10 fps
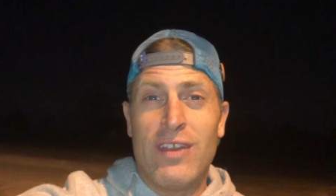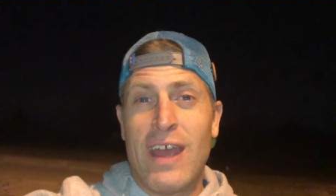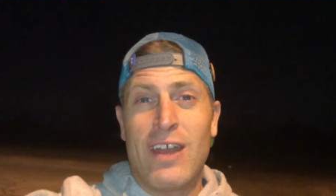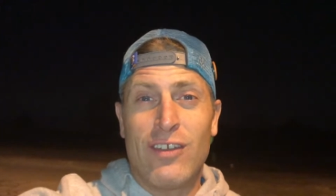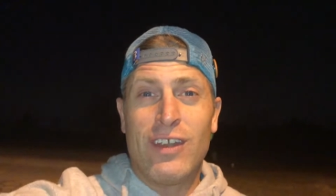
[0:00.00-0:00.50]

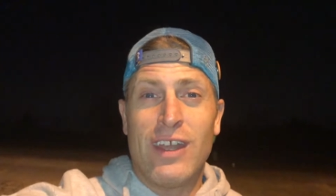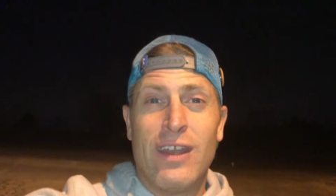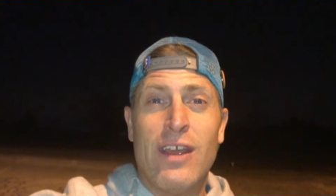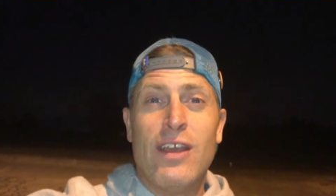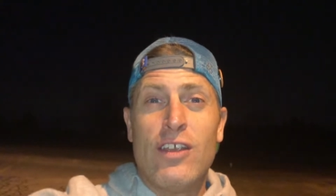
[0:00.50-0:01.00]
nine or
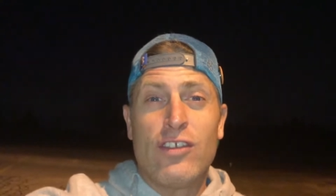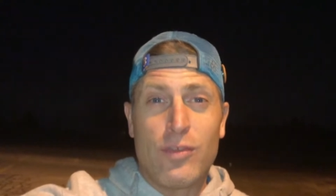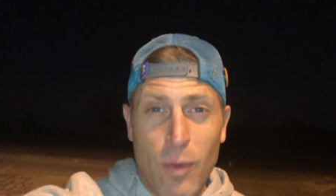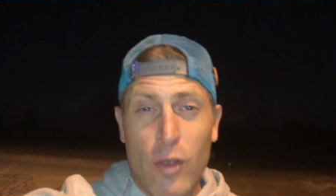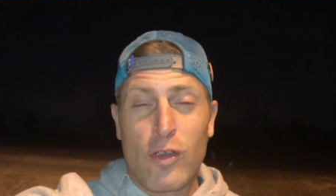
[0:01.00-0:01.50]
10
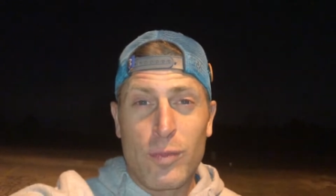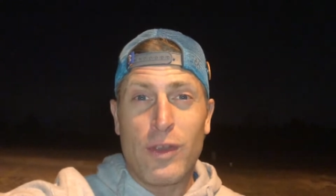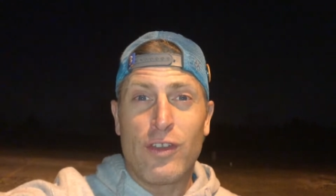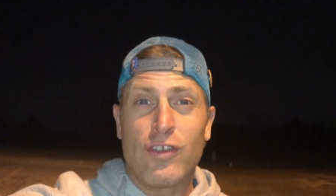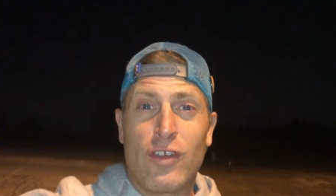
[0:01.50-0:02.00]
small group
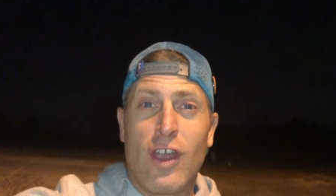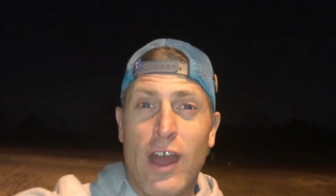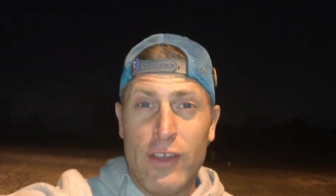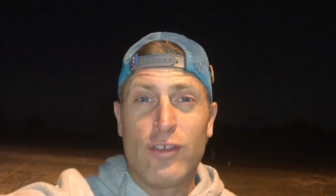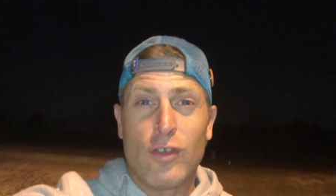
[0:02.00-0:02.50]
leaders in our
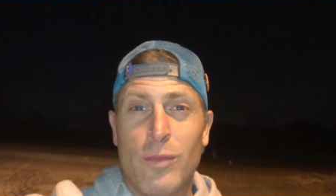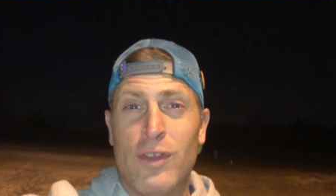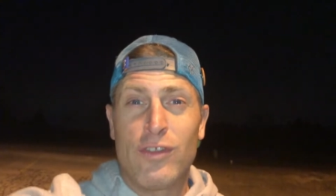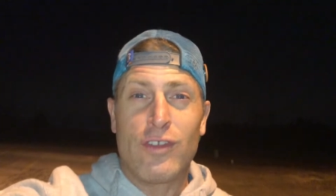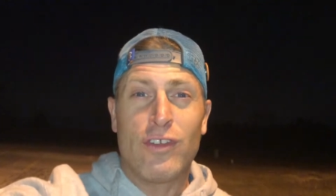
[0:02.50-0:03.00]
high school
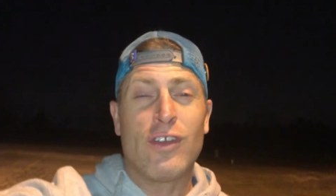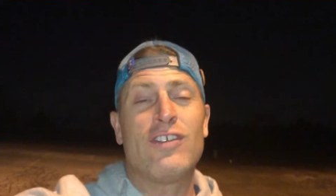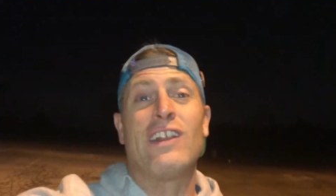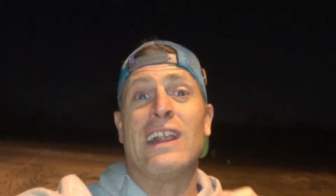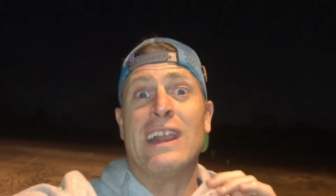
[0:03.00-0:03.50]
ministry. And so I
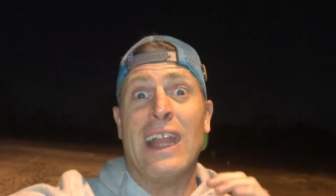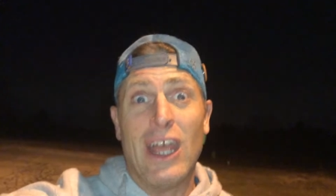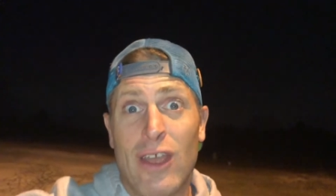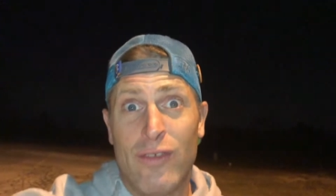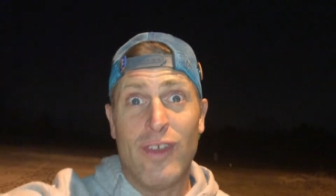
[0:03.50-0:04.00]
just
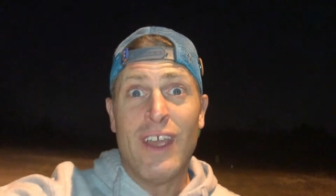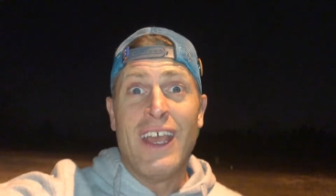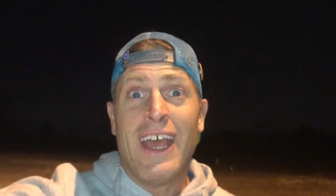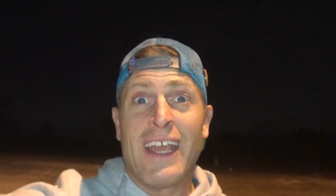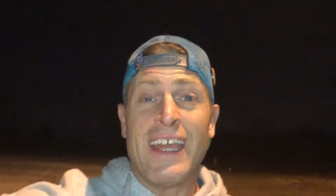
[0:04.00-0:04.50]
love
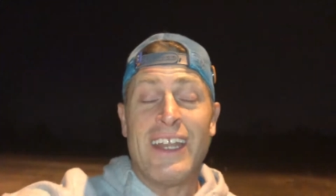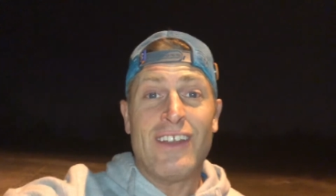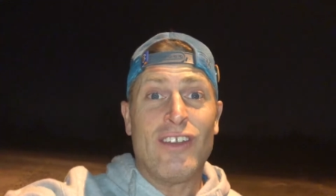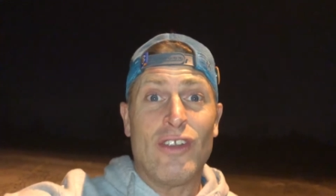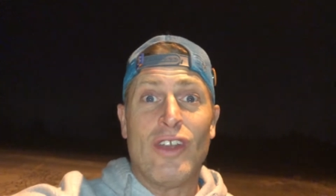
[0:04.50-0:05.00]

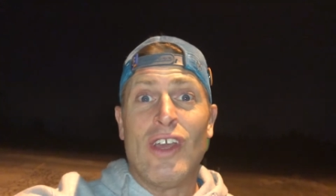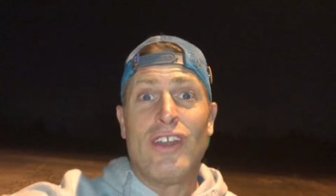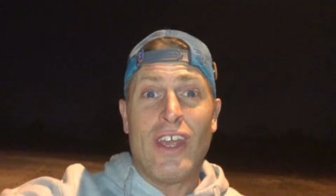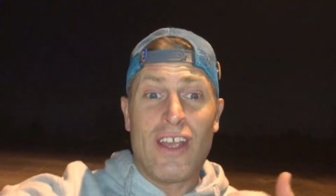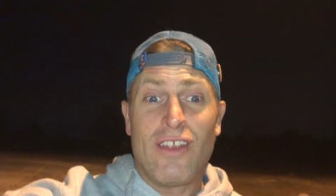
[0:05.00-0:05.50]
getting to
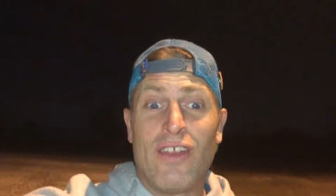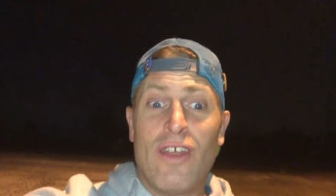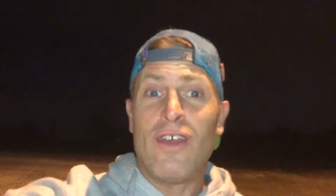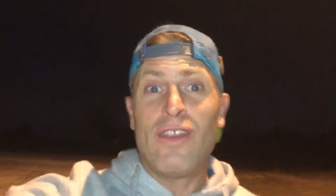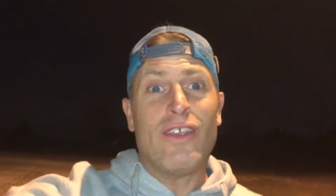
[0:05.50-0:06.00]
take
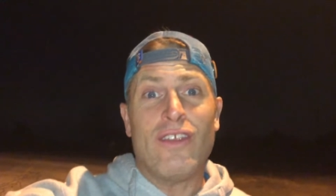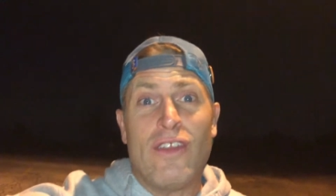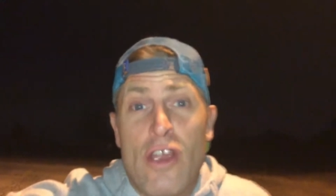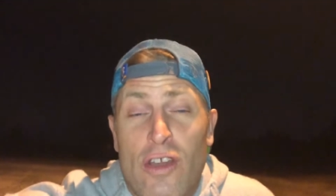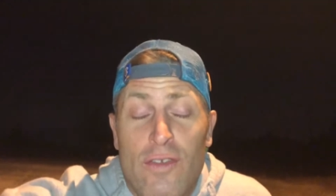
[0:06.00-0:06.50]
the, the
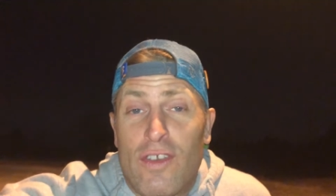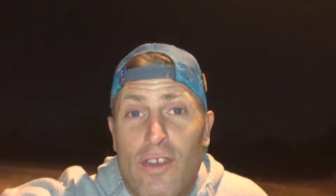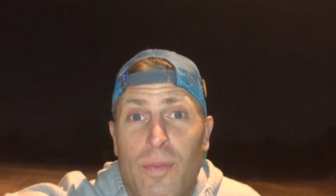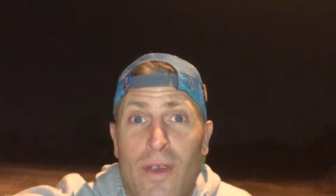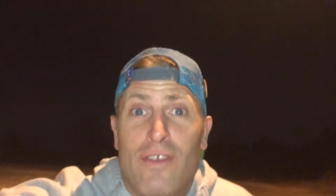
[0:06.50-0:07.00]
years of
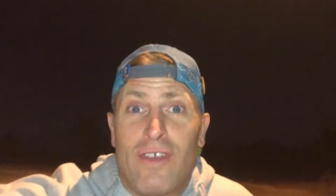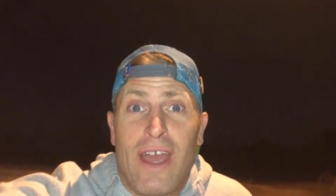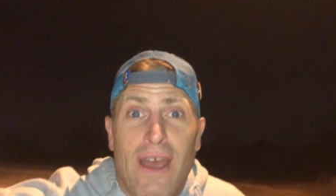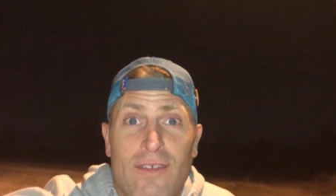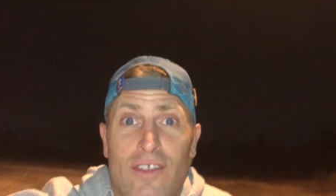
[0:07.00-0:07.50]
experience I
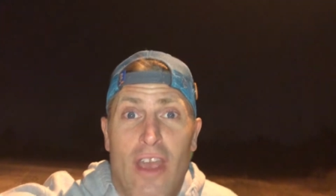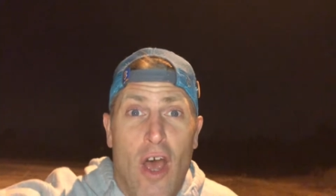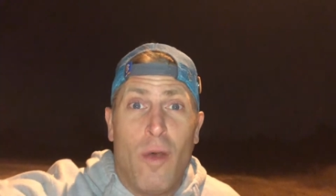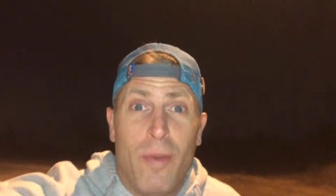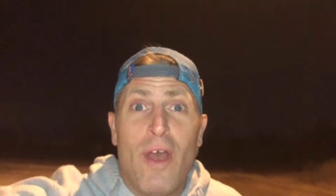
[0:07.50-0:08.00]
have and just
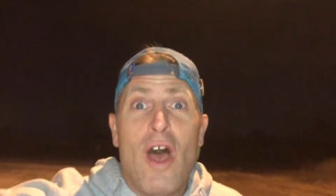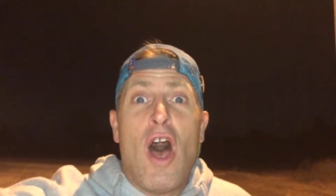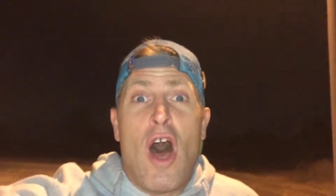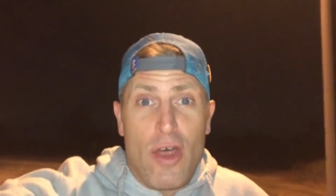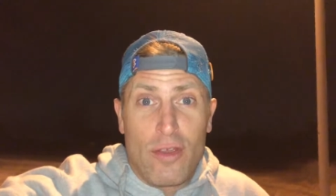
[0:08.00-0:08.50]
help
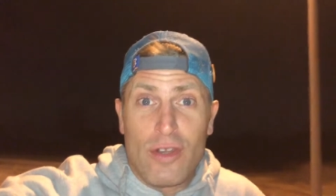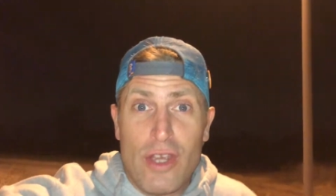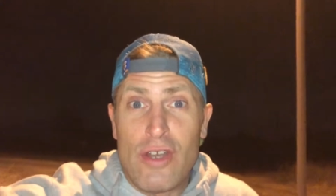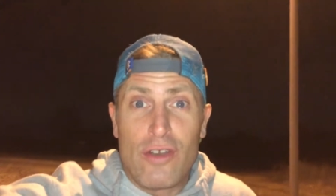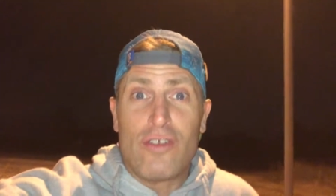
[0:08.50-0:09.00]
other
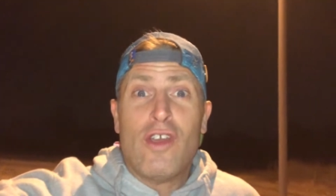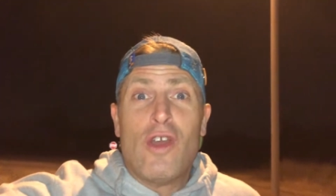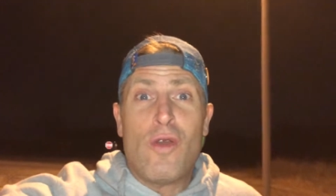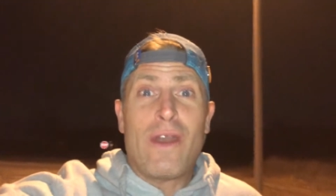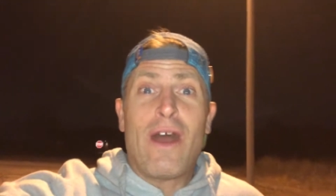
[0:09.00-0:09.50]
leaders
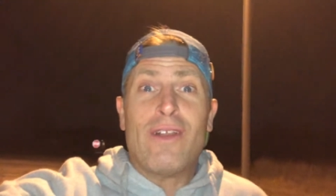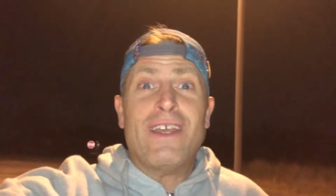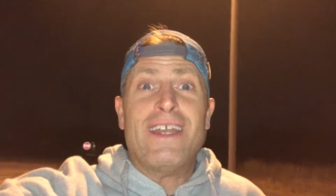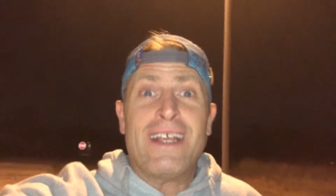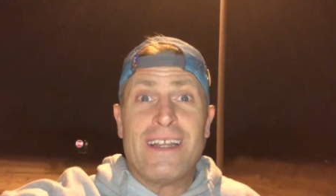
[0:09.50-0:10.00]
who are now
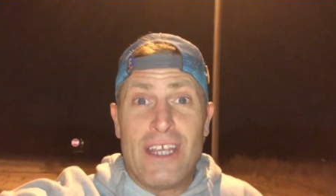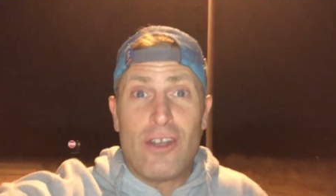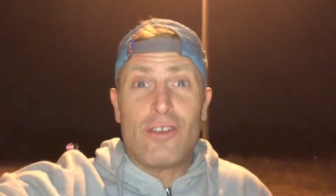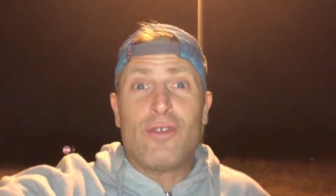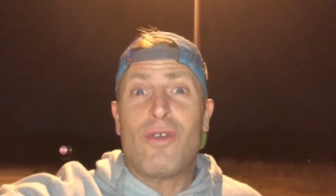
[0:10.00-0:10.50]
leading,
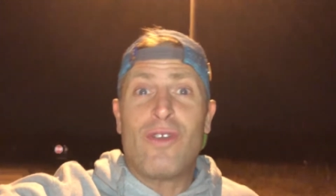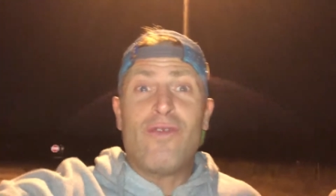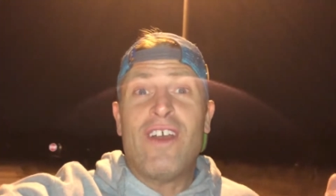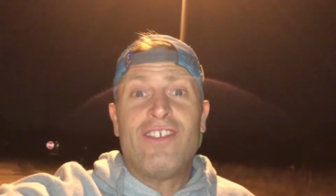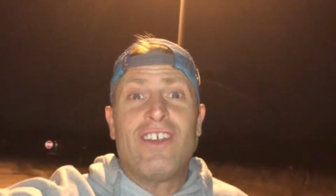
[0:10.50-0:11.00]
leaders who are
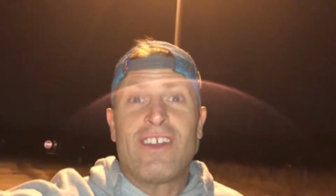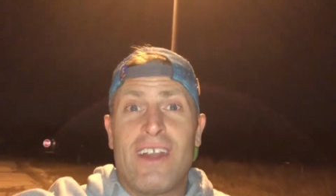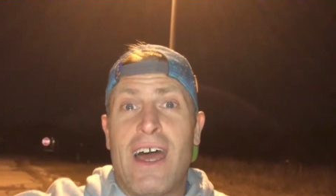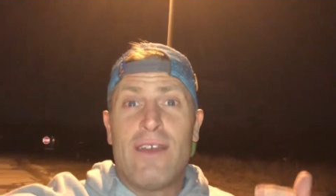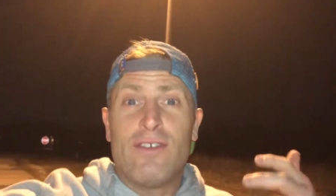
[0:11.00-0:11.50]
investing in
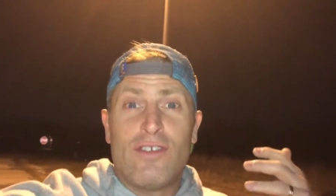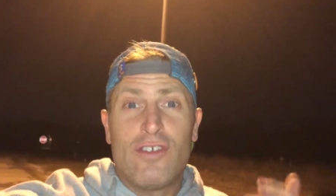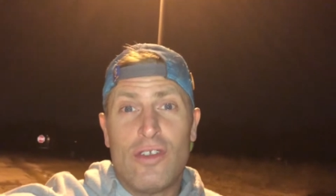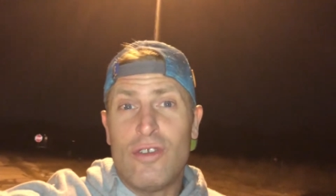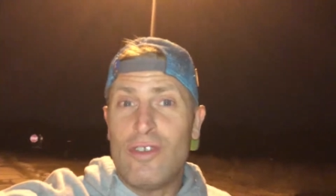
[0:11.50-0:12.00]
the lives of
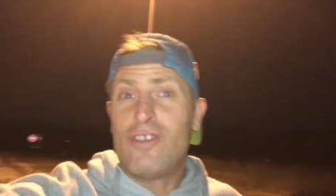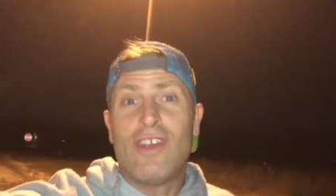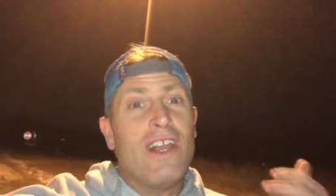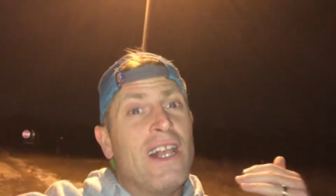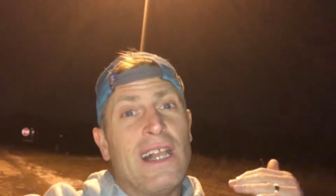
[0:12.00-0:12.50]

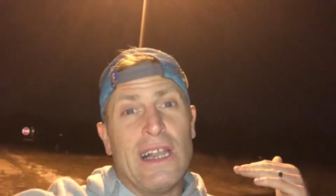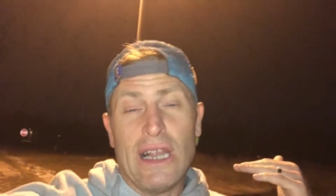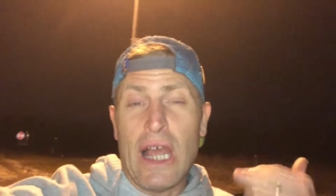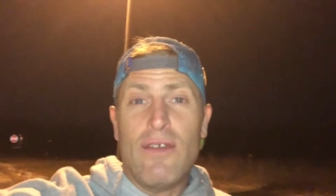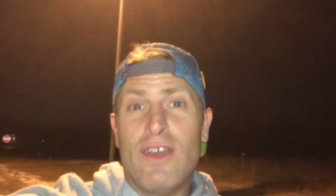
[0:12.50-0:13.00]
students.
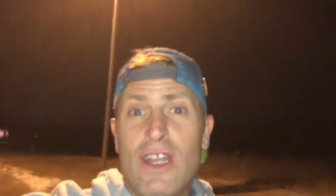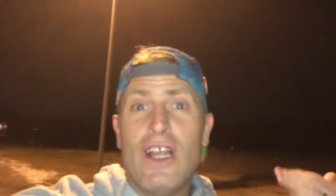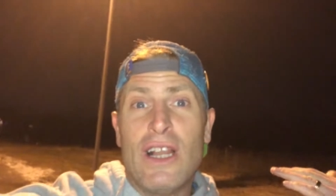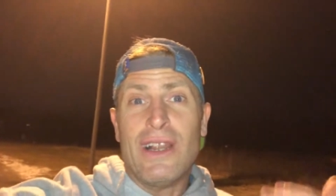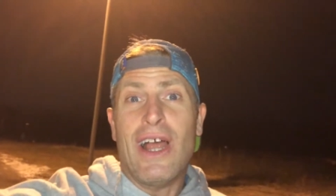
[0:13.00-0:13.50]
Love it,
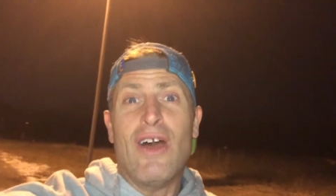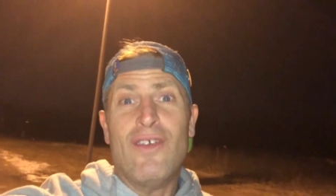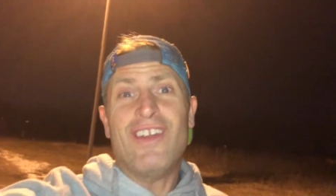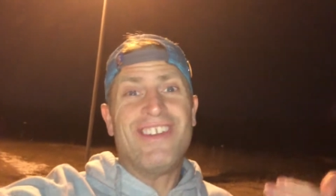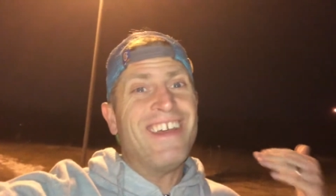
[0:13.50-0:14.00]

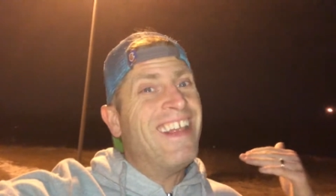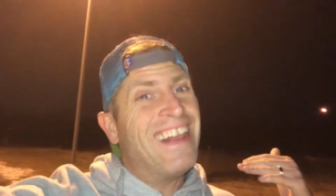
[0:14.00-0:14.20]
love it,